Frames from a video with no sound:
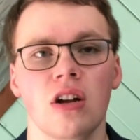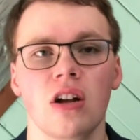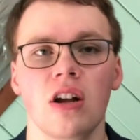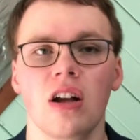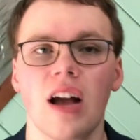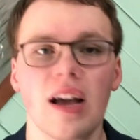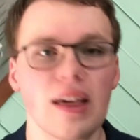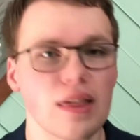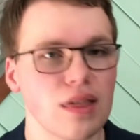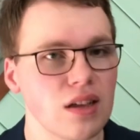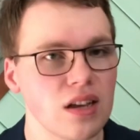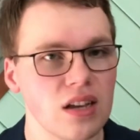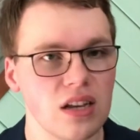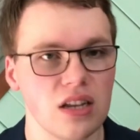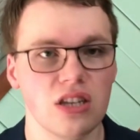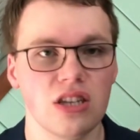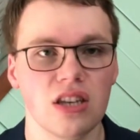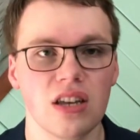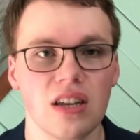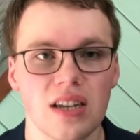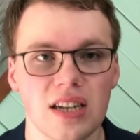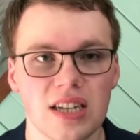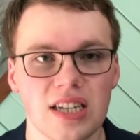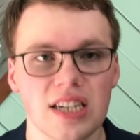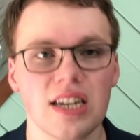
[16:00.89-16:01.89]
I think he
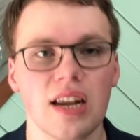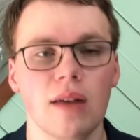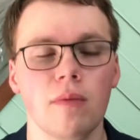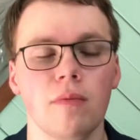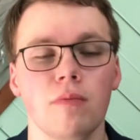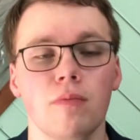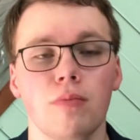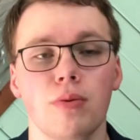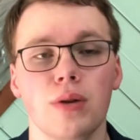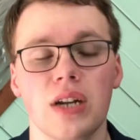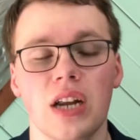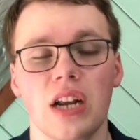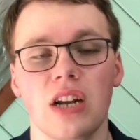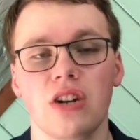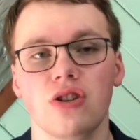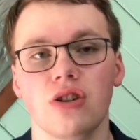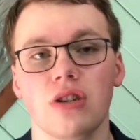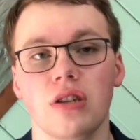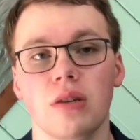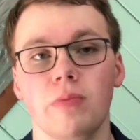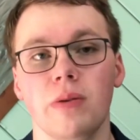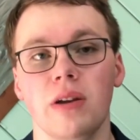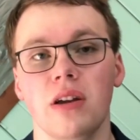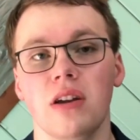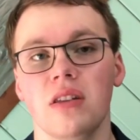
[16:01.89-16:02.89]
still has some potential to
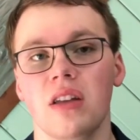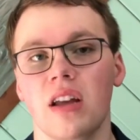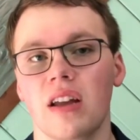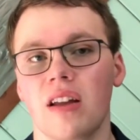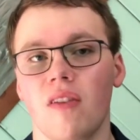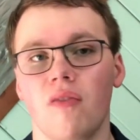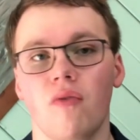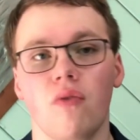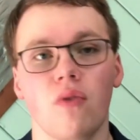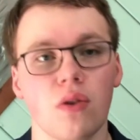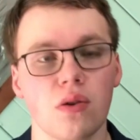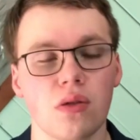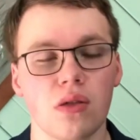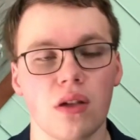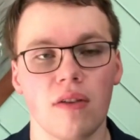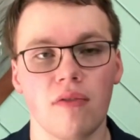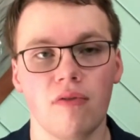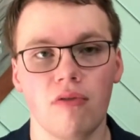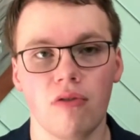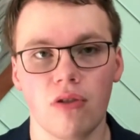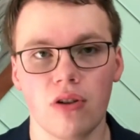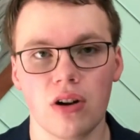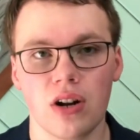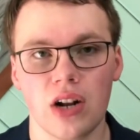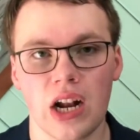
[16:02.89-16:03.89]
be like a fourth line
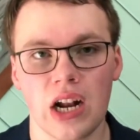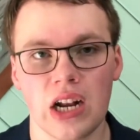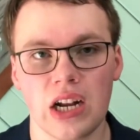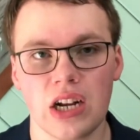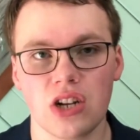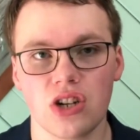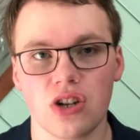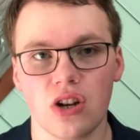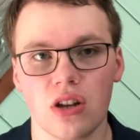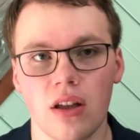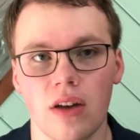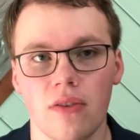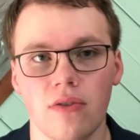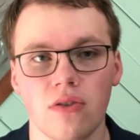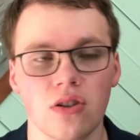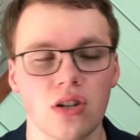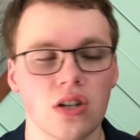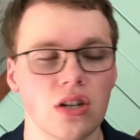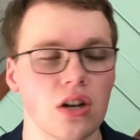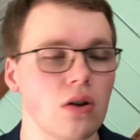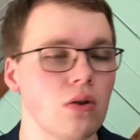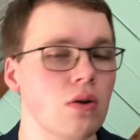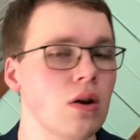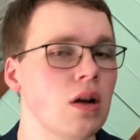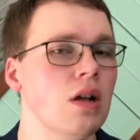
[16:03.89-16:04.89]
forward at N H L level,
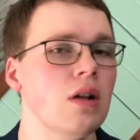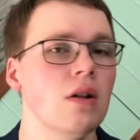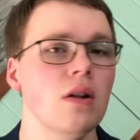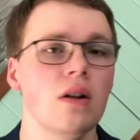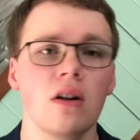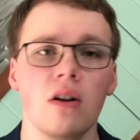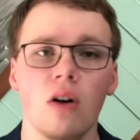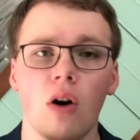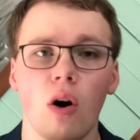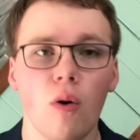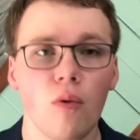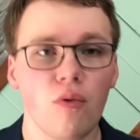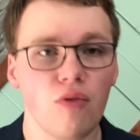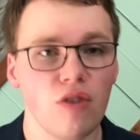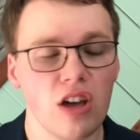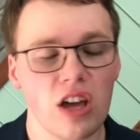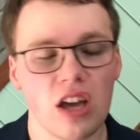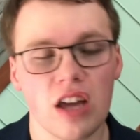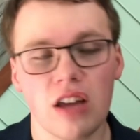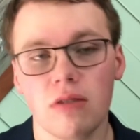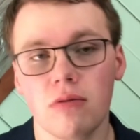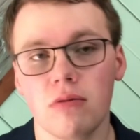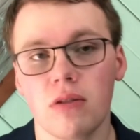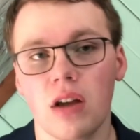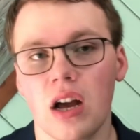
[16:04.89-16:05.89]
so hopefully he
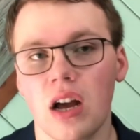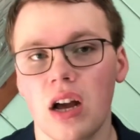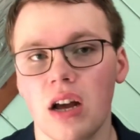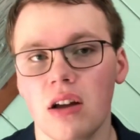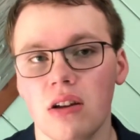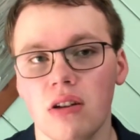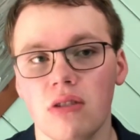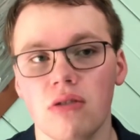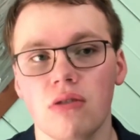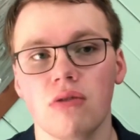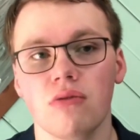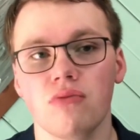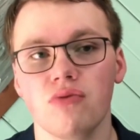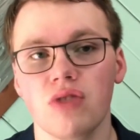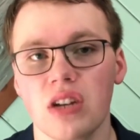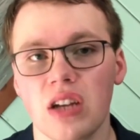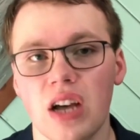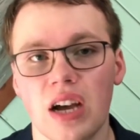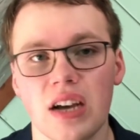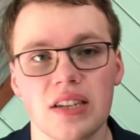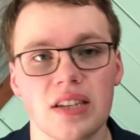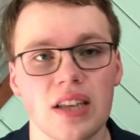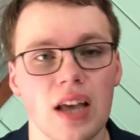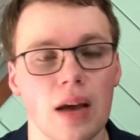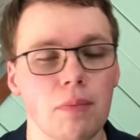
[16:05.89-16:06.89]
can uh,
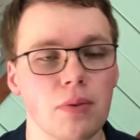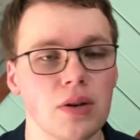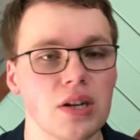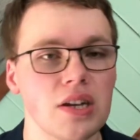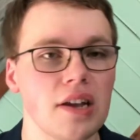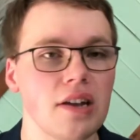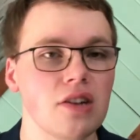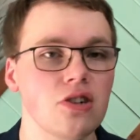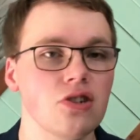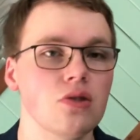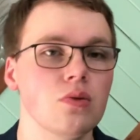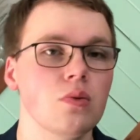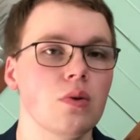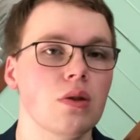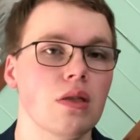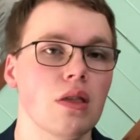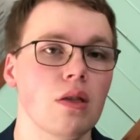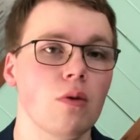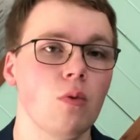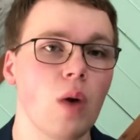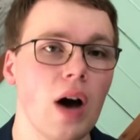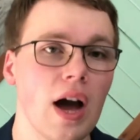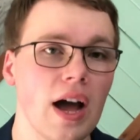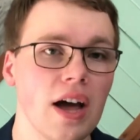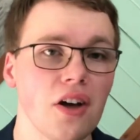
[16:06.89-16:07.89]
realize that potential with the
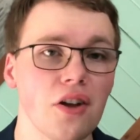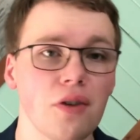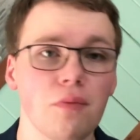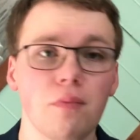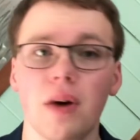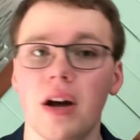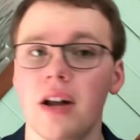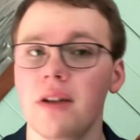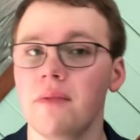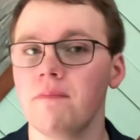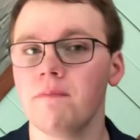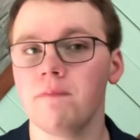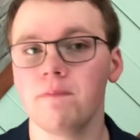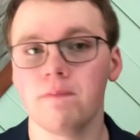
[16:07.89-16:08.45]
Wild, but